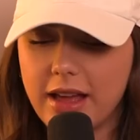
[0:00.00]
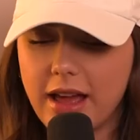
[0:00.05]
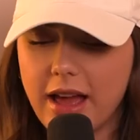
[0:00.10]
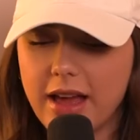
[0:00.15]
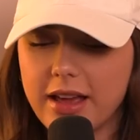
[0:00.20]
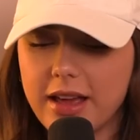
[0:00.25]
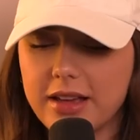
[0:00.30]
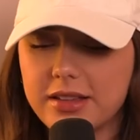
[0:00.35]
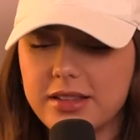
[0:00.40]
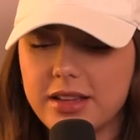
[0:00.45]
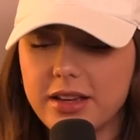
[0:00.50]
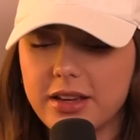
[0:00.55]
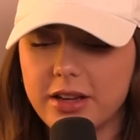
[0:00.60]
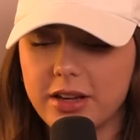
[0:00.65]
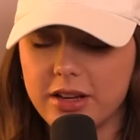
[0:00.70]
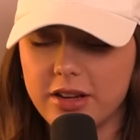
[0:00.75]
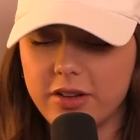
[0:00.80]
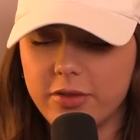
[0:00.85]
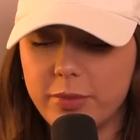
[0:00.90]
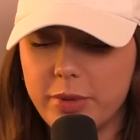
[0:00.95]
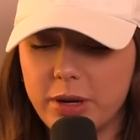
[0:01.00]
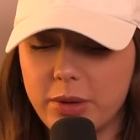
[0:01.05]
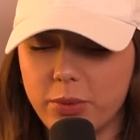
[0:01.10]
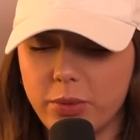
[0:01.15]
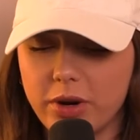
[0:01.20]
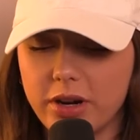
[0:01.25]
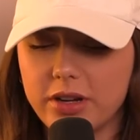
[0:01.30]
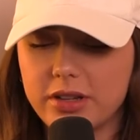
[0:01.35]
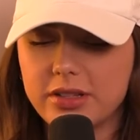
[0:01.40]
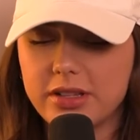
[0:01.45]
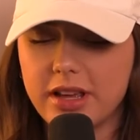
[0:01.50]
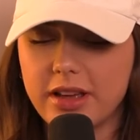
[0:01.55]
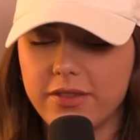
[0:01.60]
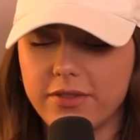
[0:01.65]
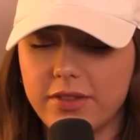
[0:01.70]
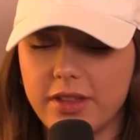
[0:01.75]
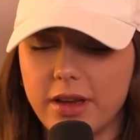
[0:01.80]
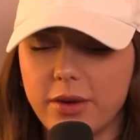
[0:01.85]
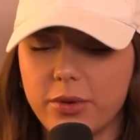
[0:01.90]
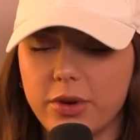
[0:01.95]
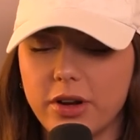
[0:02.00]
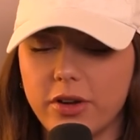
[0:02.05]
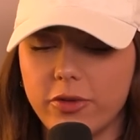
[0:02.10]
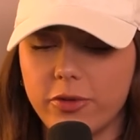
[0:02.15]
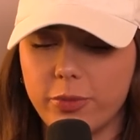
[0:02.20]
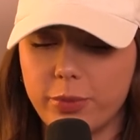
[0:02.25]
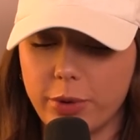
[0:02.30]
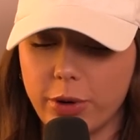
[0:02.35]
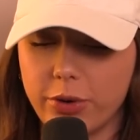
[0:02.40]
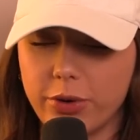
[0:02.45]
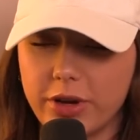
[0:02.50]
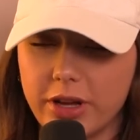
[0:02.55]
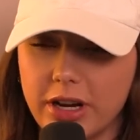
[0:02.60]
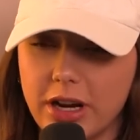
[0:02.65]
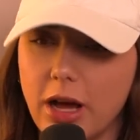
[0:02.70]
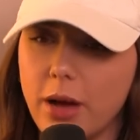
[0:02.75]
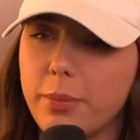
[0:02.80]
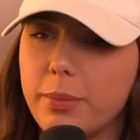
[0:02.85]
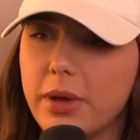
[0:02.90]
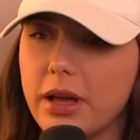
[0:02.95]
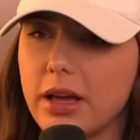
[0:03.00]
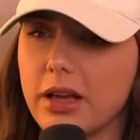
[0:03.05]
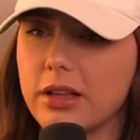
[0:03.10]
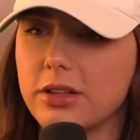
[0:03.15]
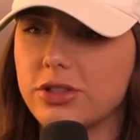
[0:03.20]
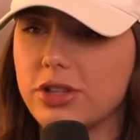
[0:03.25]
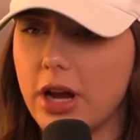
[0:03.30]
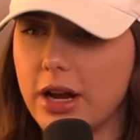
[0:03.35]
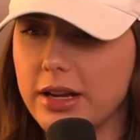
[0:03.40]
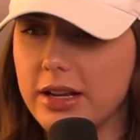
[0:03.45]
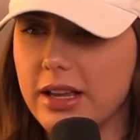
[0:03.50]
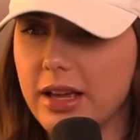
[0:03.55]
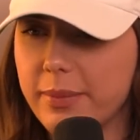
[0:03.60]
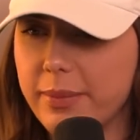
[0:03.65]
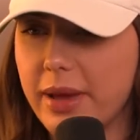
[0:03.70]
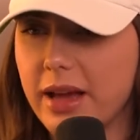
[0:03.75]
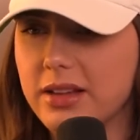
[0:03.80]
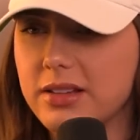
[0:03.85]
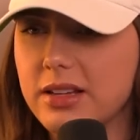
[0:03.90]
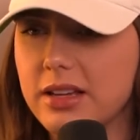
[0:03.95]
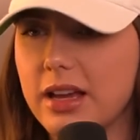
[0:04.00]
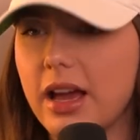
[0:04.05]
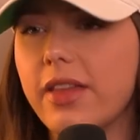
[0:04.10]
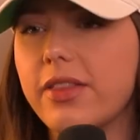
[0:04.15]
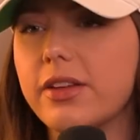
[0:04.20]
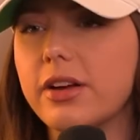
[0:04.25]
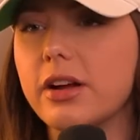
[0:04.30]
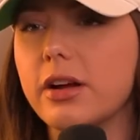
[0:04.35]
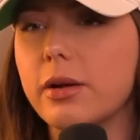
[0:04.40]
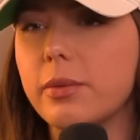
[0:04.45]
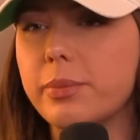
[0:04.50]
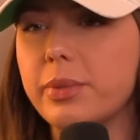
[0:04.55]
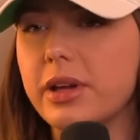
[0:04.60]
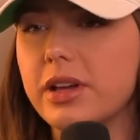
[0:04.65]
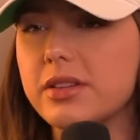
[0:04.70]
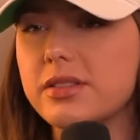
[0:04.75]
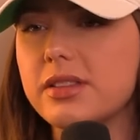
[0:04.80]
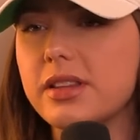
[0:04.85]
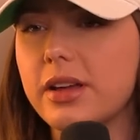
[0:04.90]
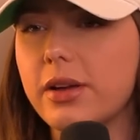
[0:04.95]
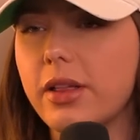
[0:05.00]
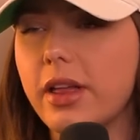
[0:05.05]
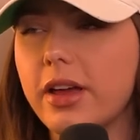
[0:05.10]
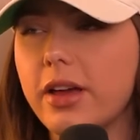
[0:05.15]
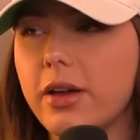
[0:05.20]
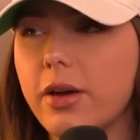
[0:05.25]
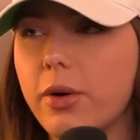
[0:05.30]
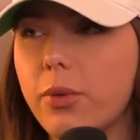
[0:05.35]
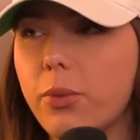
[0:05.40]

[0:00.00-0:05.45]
I guess it could have been worse if they would have broken up and tried to get back together because they like